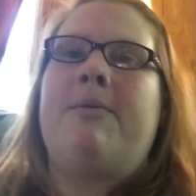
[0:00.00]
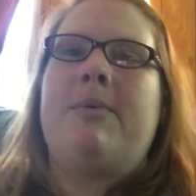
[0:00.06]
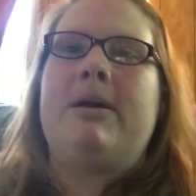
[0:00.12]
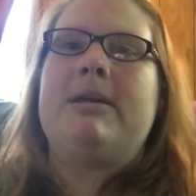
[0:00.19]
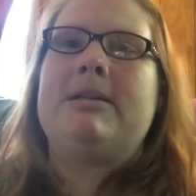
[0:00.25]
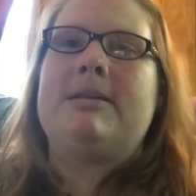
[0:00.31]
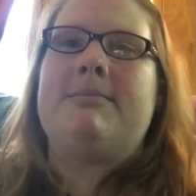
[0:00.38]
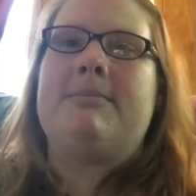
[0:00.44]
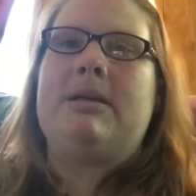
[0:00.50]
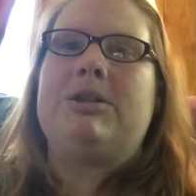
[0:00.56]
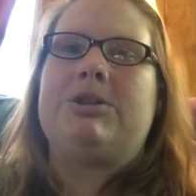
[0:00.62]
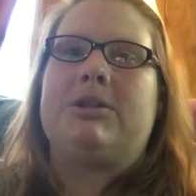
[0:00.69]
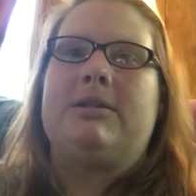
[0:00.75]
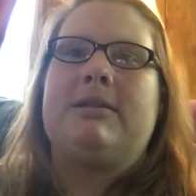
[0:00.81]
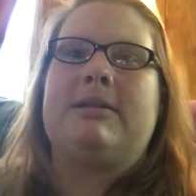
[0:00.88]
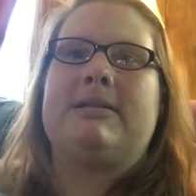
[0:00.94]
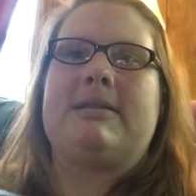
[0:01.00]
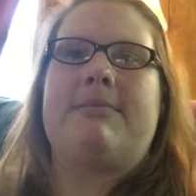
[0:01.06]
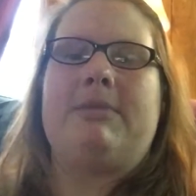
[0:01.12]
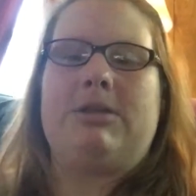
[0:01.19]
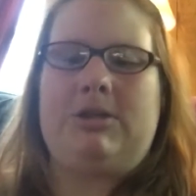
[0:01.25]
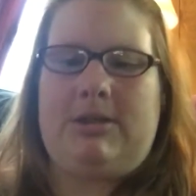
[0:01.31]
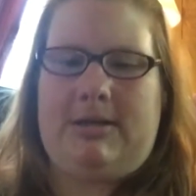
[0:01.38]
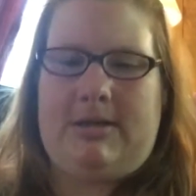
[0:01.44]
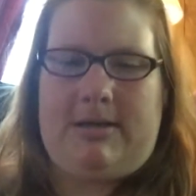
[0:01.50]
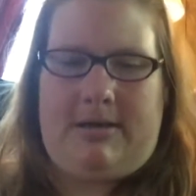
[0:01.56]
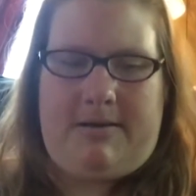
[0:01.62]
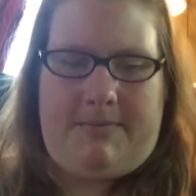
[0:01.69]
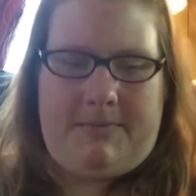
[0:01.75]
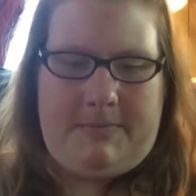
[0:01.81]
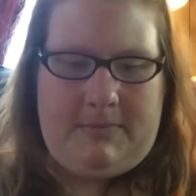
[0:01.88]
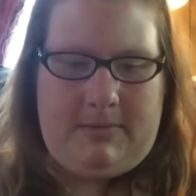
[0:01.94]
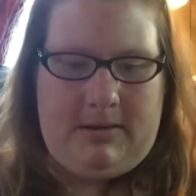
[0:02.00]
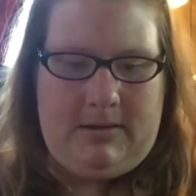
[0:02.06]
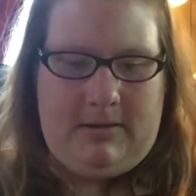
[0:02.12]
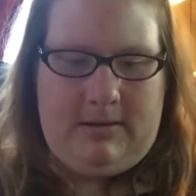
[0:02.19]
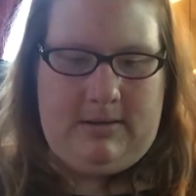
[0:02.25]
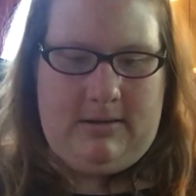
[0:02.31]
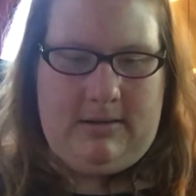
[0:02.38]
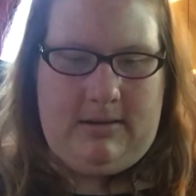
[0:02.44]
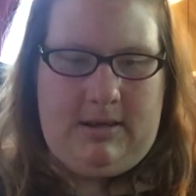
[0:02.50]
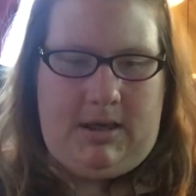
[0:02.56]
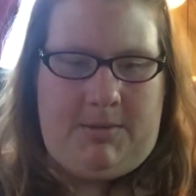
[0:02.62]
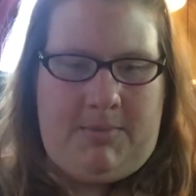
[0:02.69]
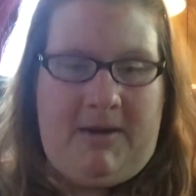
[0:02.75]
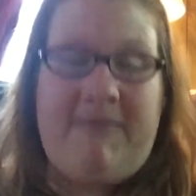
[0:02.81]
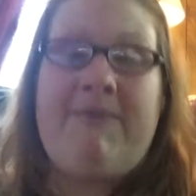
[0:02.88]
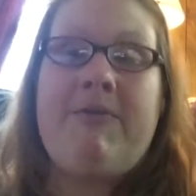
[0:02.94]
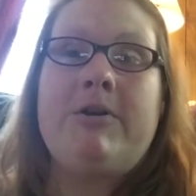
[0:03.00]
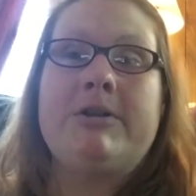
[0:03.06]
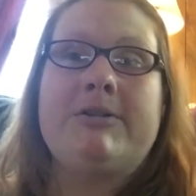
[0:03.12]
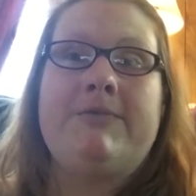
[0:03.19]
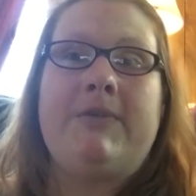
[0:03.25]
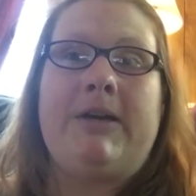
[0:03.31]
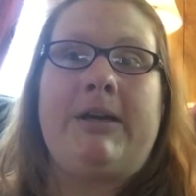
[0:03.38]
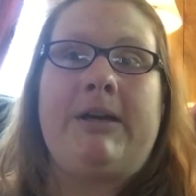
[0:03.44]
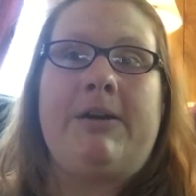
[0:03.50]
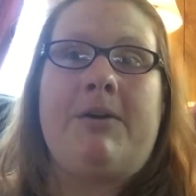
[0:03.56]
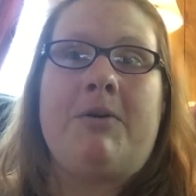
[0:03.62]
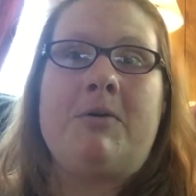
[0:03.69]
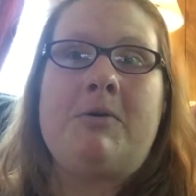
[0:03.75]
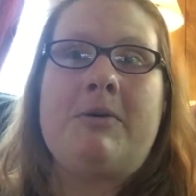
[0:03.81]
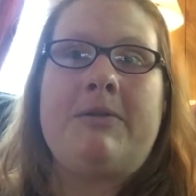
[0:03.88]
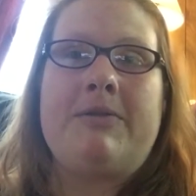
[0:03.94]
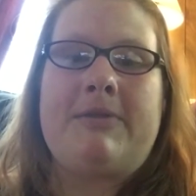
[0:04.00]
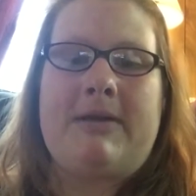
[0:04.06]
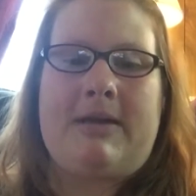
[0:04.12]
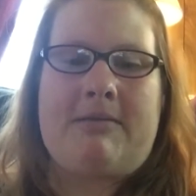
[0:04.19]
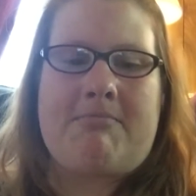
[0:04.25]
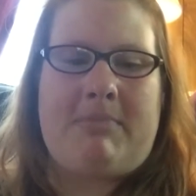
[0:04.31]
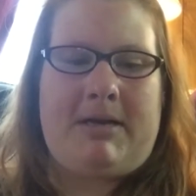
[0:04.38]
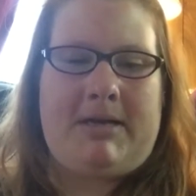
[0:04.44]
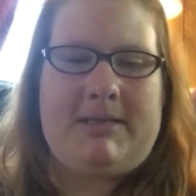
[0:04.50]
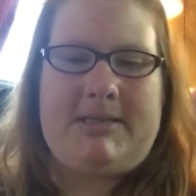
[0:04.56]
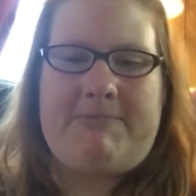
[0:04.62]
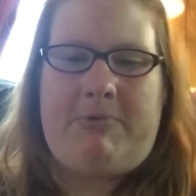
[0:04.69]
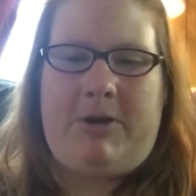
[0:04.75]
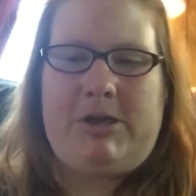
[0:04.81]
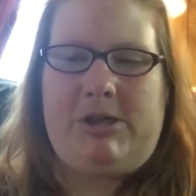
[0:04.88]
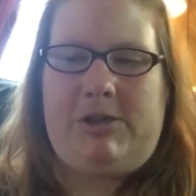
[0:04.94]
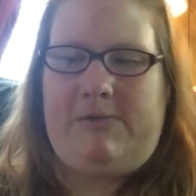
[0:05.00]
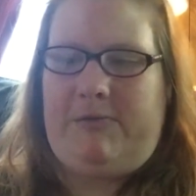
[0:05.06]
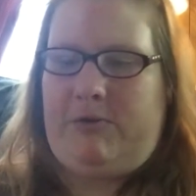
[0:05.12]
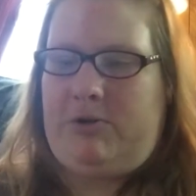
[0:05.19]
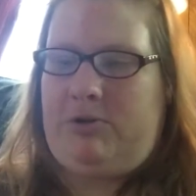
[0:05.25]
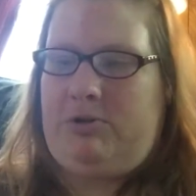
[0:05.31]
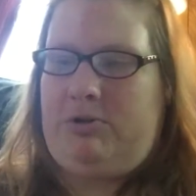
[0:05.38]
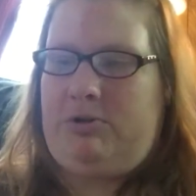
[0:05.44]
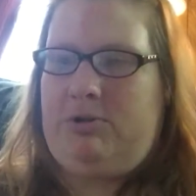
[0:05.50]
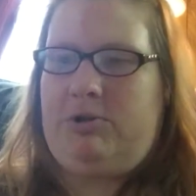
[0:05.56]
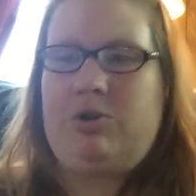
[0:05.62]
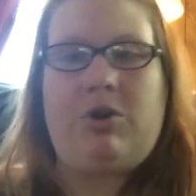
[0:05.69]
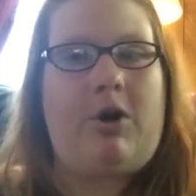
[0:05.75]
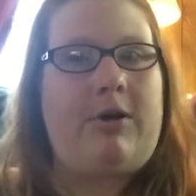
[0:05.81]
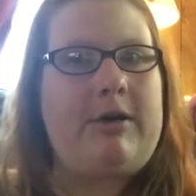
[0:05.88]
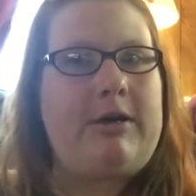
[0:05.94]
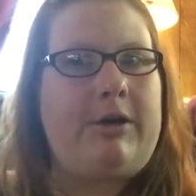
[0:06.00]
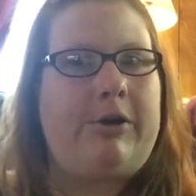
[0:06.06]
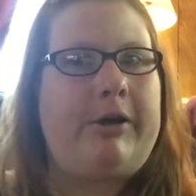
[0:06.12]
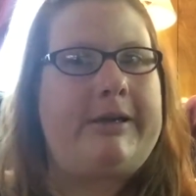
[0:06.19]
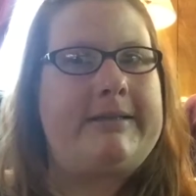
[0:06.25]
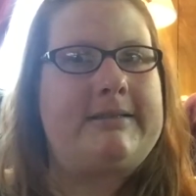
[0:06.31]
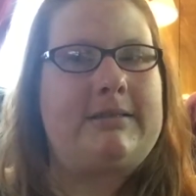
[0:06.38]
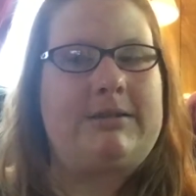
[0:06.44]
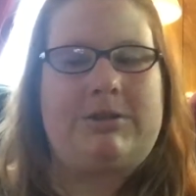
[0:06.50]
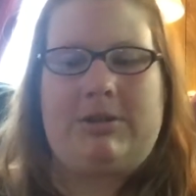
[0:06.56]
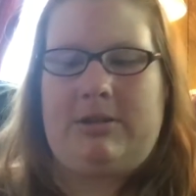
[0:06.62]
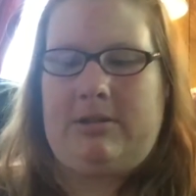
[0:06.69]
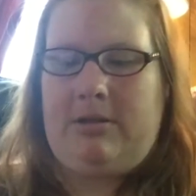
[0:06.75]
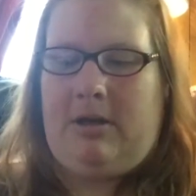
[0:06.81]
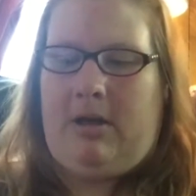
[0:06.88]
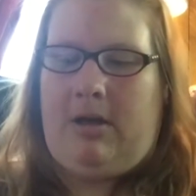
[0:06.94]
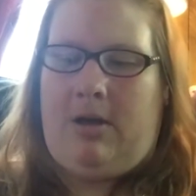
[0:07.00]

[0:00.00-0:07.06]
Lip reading: wanted to mention, because I mentioned in my first video that my inspiration for starting cross stitching